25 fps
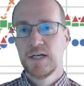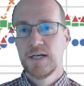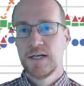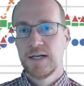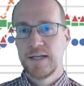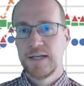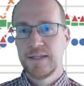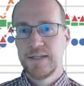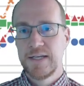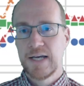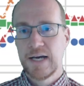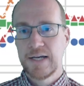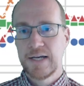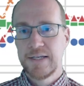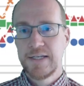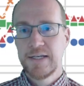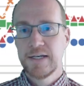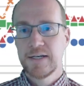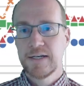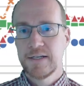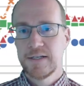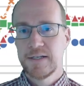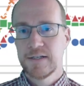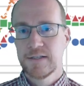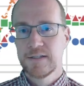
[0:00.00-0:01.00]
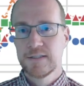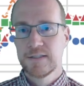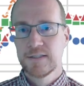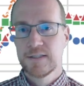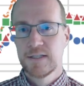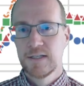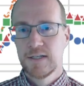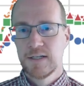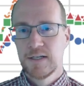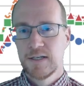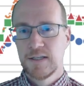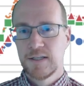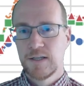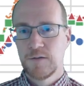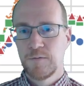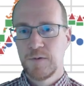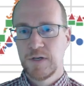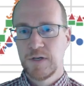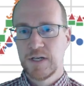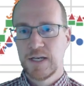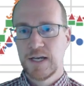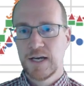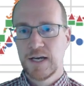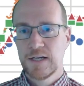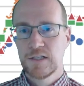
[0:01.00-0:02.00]
And the idea here is that we
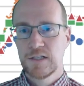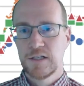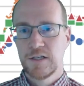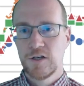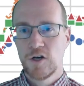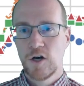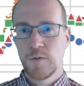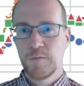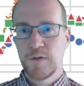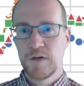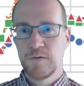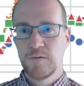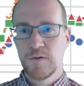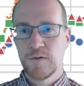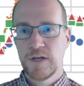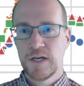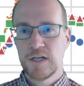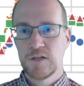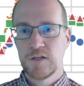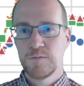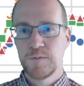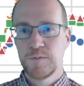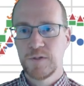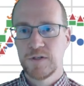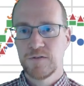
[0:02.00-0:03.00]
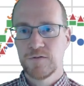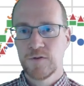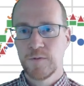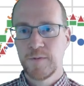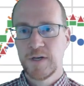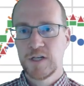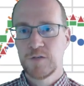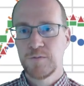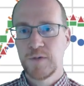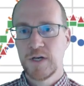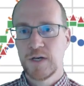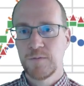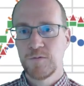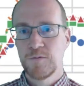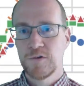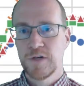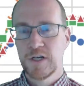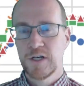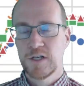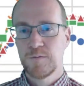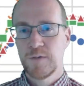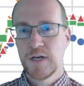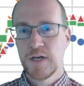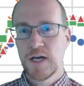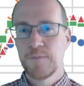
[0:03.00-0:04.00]
can actually copy with from HBM to
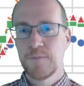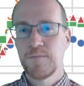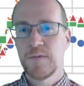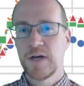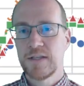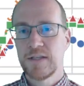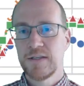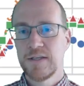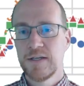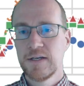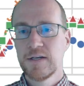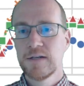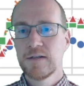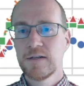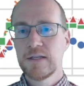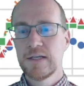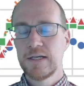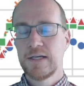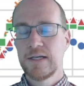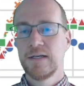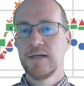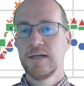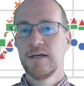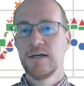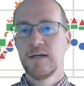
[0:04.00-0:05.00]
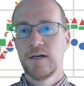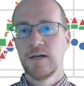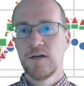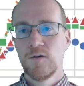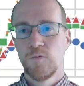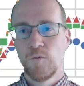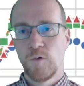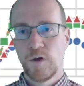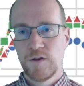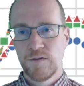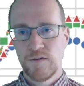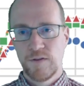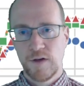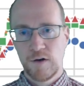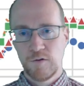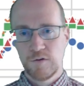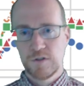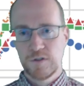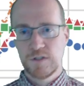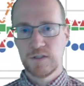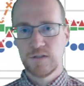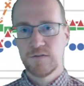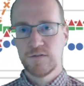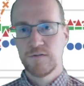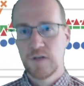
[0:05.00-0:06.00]
HBM at nearly
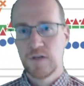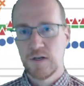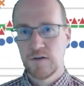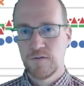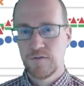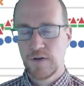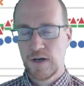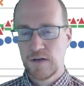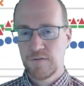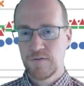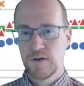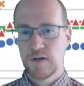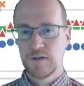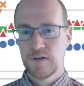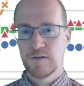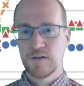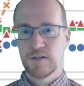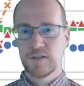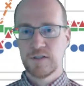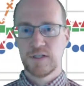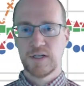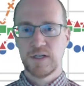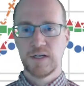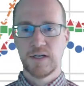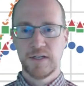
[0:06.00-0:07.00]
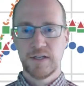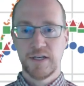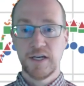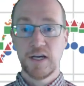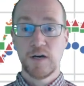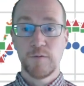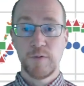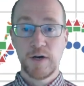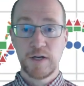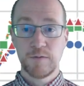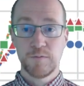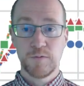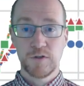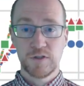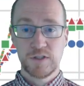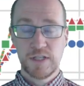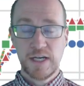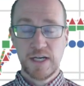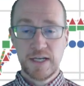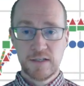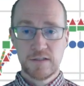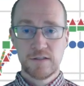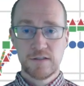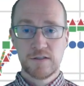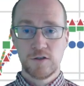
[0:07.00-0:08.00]
1,500 gigabyte per
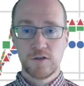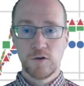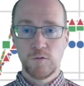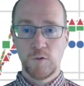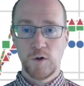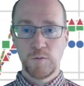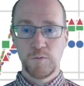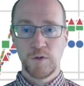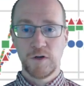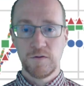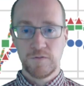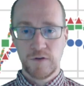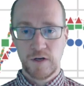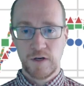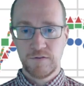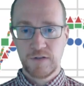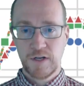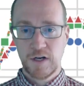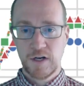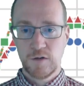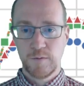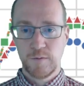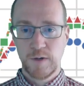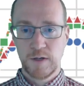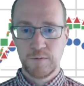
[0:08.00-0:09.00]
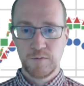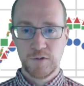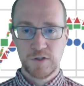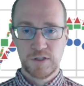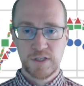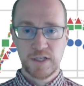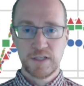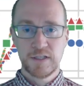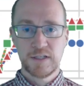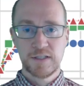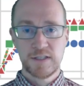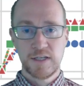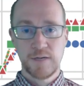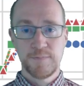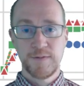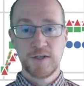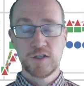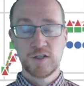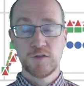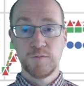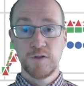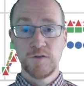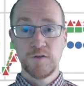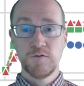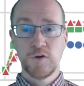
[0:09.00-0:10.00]
second, so 1.5 terabyte per second, as I
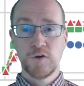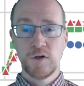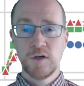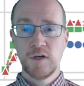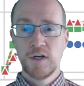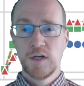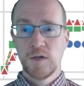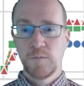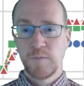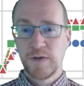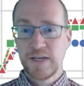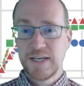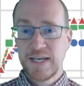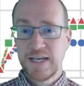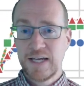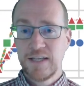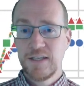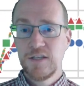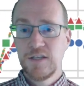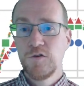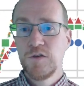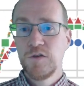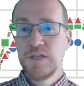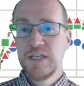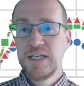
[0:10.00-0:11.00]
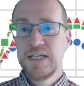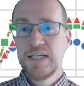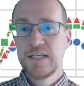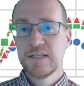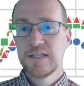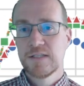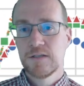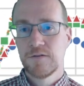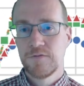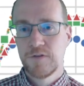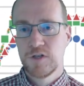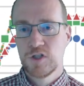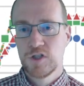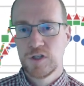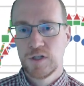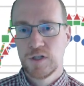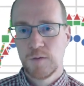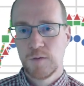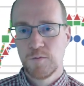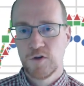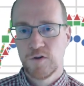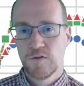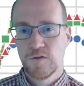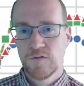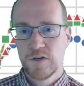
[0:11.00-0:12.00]
mentioned before. But again, you need a sufficient
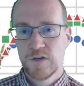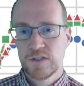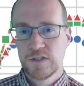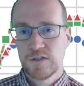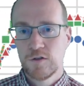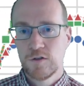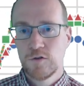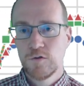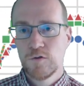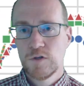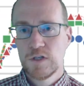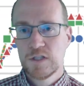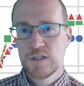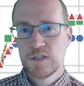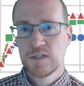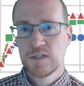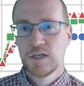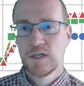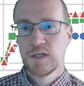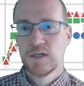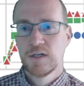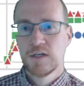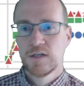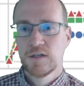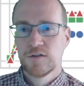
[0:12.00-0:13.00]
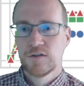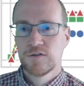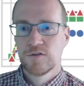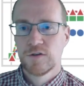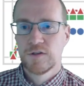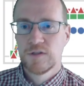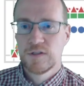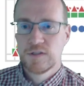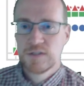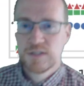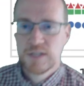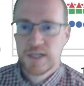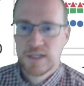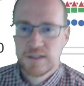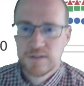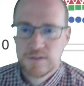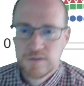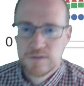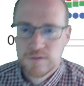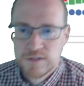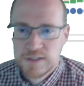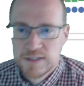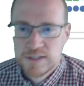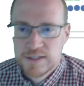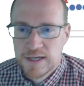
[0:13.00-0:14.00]
number of threads to do this. So in this case, you
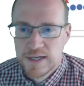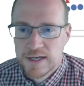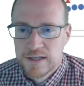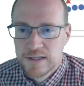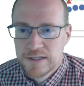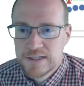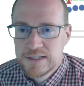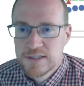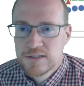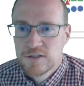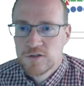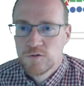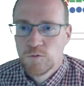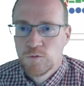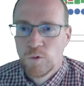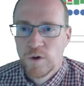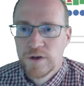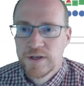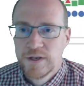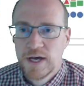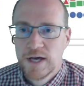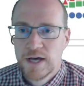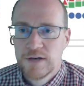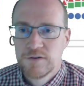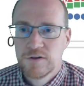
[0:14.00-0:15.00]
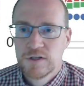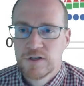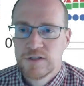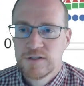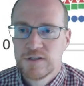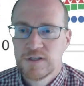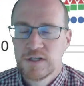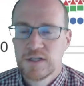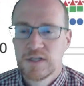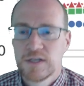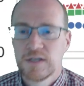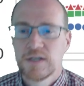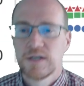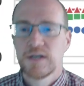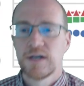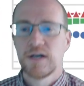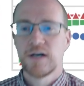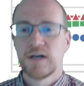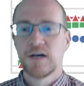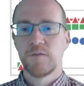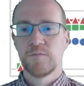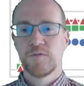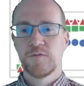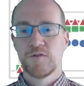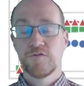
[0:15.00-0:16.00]
need at least 100
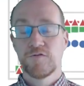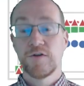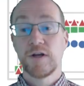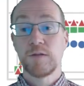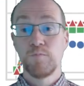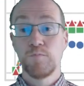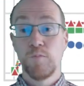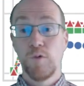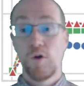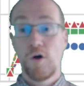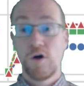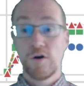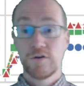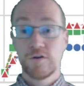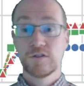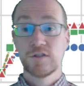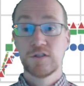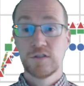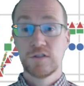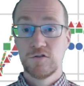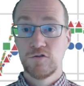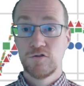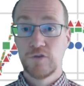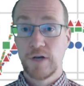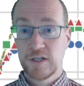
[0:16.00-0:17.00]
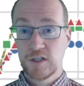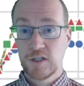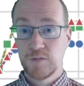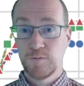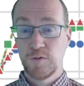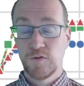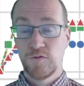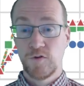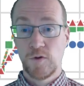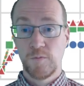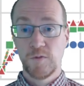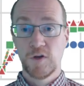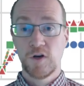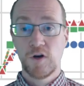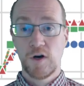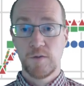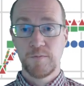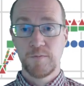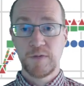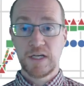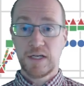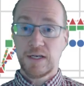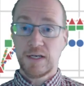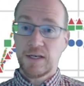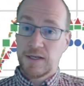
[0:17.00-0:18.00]
thread blocks to actually perform the copy.
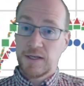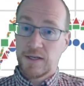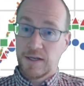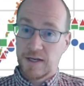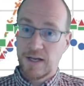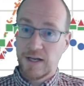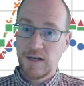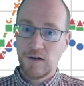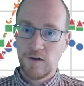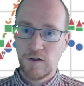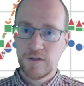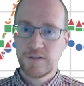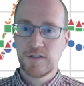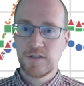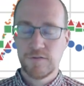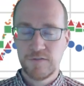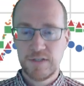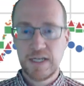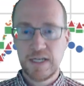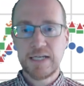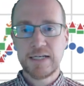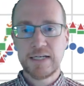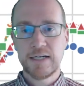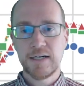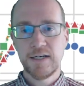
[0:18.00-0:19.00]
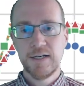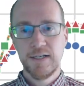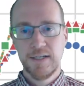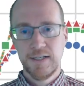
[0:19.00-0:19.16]
Again, lots of data.